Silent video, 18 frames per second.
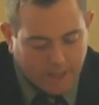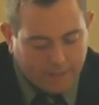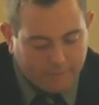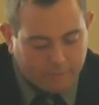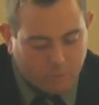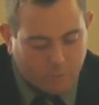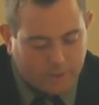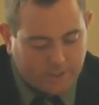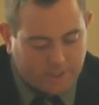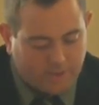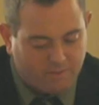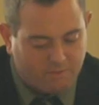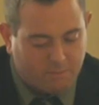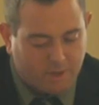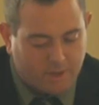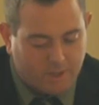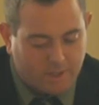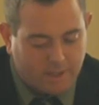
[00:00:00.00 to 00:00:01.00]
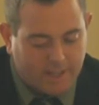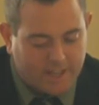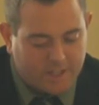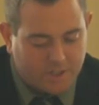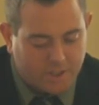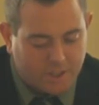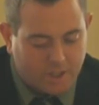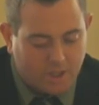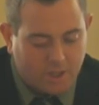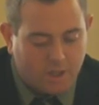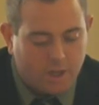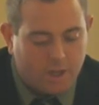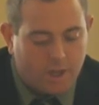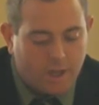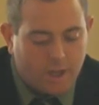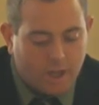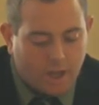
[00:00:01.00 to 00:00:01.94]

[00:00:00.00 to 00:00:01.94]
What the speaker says: We had $27,000 budgeted last year.